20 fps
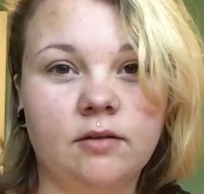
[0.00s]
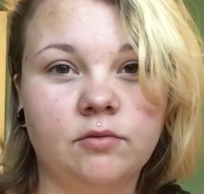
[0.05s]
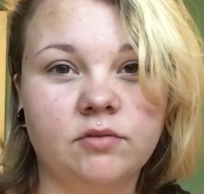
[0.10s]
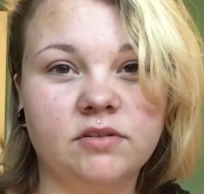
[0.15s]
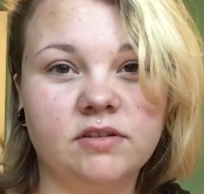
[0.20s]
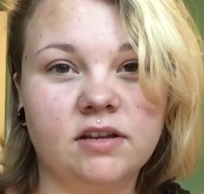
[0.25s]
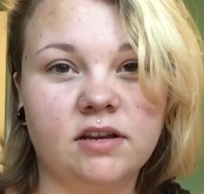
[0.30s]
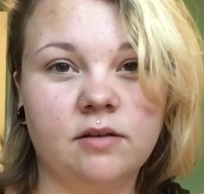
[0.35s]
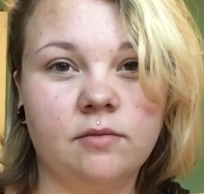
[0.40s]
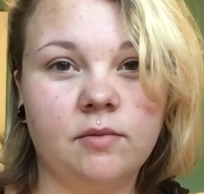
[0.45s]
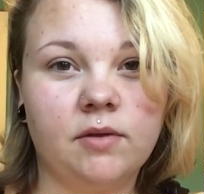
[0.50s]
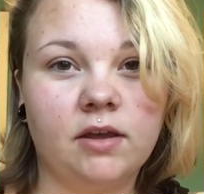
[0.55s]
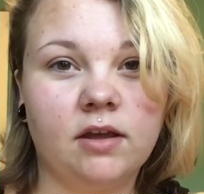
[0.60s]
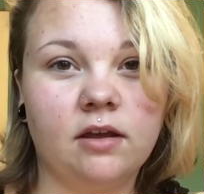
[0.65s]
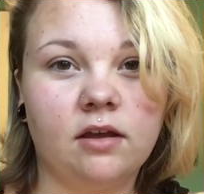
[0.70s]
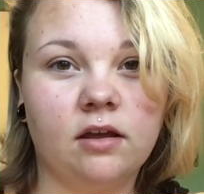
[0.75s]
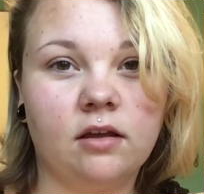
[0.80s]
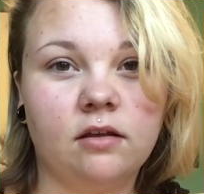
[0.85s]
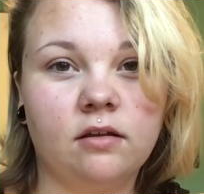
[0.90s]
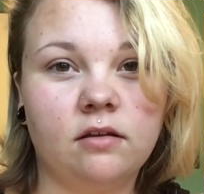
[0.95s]
It was going to be
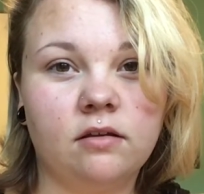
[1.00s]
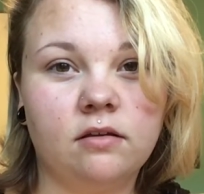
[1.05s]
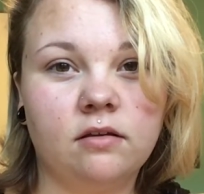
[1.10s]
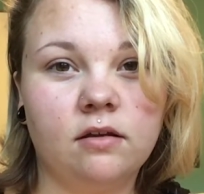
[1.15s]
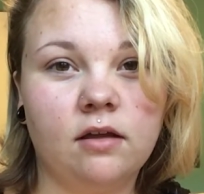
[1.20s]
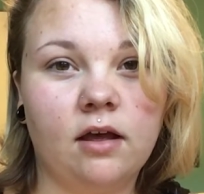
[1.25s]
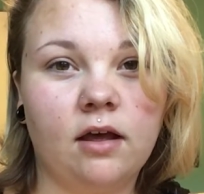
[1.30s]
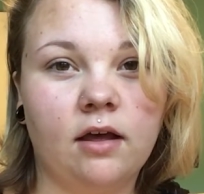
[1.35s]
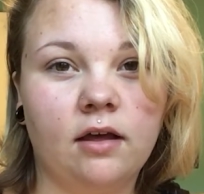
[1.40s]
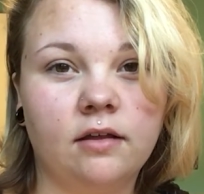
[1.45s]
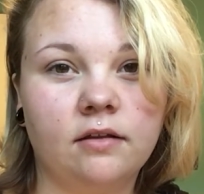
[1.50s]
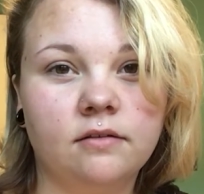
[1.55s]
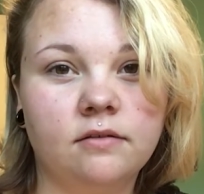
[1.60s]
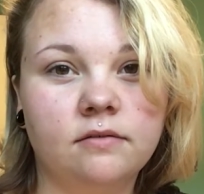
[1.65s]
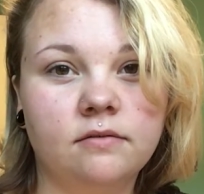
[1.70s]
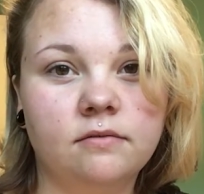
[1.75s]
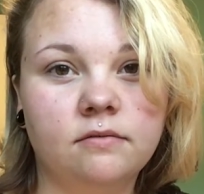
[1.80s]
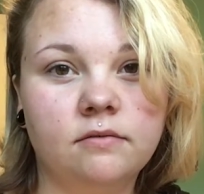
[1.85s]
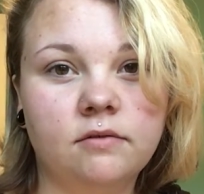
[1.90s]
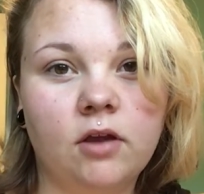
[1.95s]

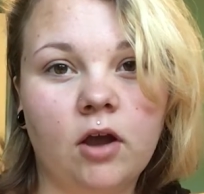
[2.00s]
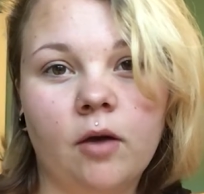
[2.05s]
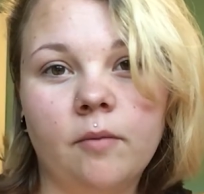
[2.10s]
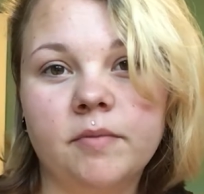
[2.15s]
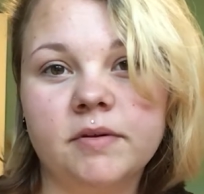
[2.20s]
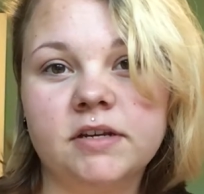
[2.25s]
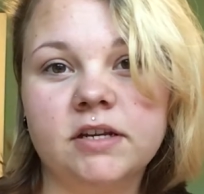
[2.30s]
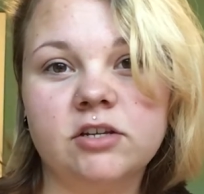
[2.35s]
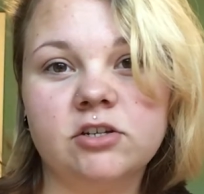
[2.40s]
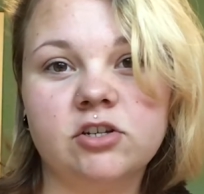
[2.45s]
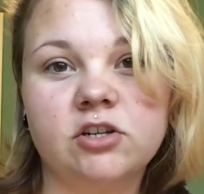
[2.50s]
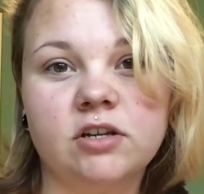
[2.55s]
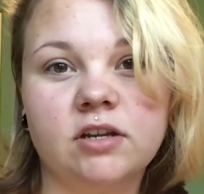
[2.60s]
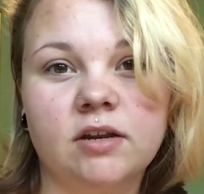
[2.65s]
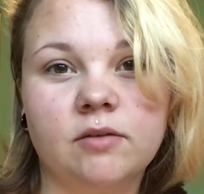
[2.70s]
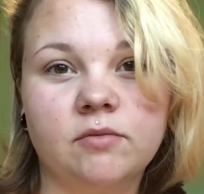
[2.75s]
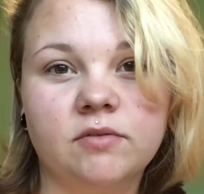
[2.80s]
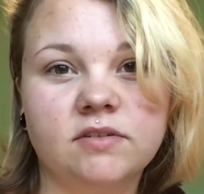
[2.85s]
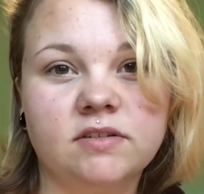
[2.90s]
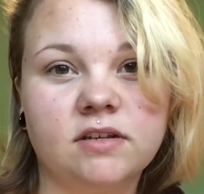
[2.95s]
a, a competition.
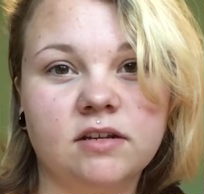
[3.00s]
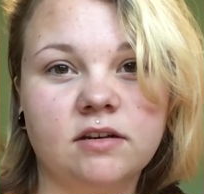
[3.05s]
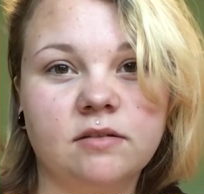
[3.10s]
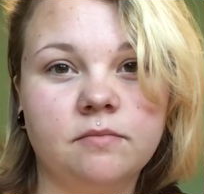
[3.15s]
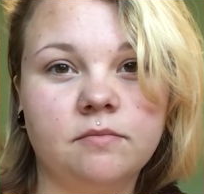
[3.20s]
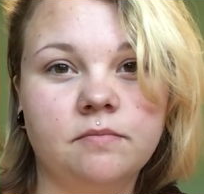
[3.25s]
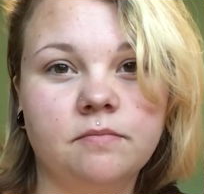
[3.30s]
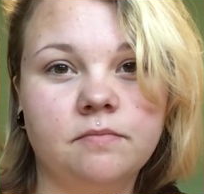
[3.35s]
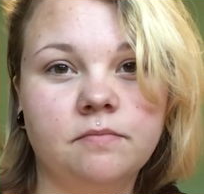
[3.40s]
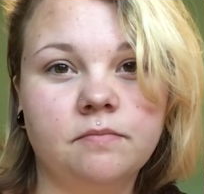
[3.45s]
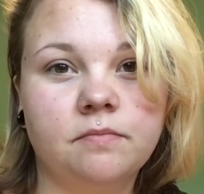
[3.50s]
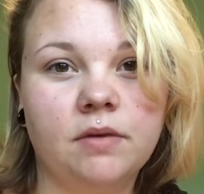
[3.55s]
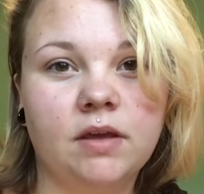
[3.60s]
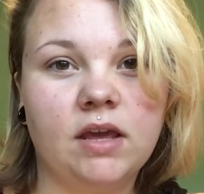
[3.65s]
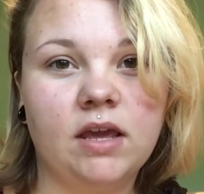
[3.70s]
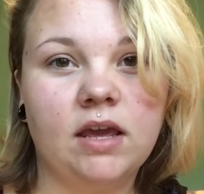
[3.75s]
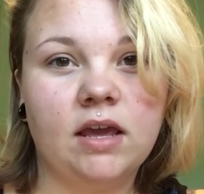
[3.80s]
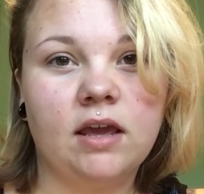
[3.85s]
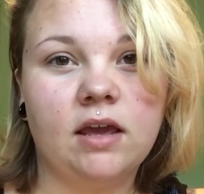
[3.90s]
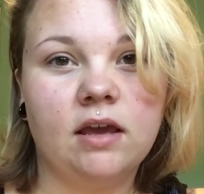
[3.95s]
It was going to
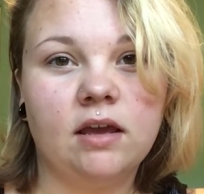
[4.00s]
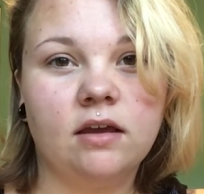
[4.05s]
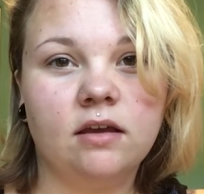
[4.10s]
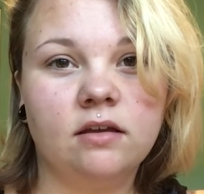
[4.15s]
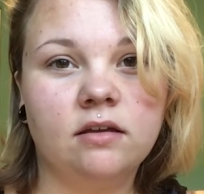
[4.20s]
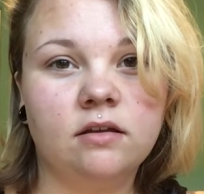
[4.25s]
be